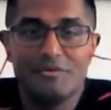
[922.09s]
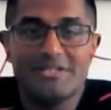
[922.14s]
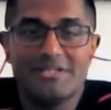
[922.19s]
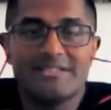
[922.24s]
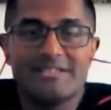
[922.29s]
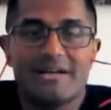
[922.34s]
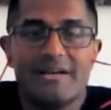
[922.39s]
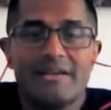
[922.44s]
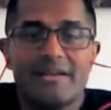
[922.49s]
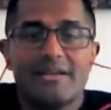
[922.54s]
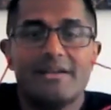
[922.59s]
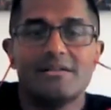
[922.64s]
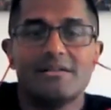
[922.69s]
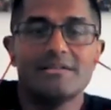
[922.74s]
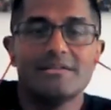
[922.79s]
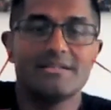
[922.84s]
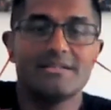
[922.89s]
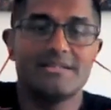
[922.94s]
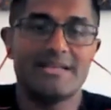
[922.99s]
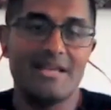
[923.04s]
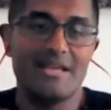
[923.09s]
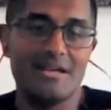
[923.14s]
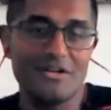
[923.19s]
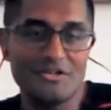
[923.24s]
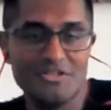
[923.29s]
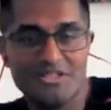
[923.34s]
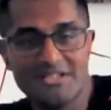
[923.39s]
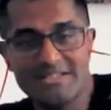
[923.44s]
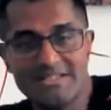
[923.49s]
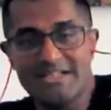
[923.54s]
recycle this
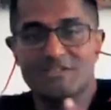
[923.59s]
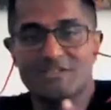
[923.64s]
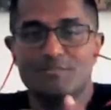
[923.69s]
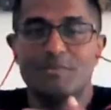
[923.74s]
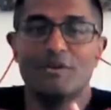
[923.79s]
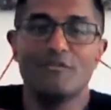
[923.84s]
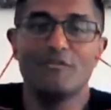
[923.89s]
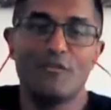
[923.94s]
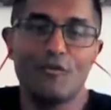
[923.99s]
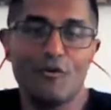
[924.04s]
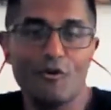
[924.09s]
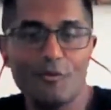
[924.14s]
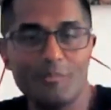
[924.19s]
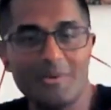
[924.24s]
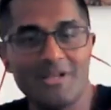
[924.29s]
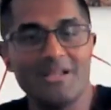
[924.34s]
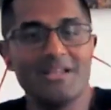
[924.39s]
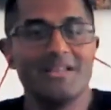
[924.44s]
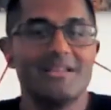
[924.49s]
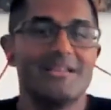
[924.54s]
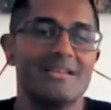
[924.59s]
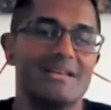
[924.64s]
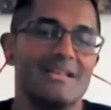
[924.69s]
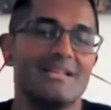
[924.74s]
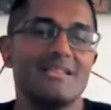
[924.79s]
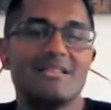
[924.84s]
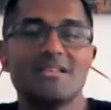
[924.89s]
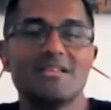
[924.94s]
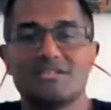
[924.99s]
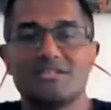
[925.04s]
energy that's been formed
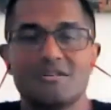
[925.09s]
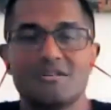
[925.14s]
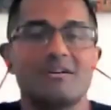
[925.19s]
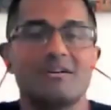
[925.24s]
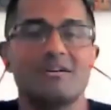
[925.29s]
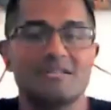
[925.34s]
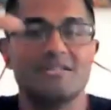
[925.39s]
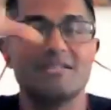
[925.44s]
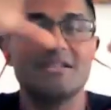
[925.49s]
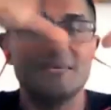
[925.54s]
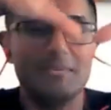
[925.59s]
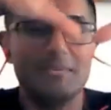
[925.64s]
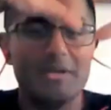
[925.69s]
in the stars,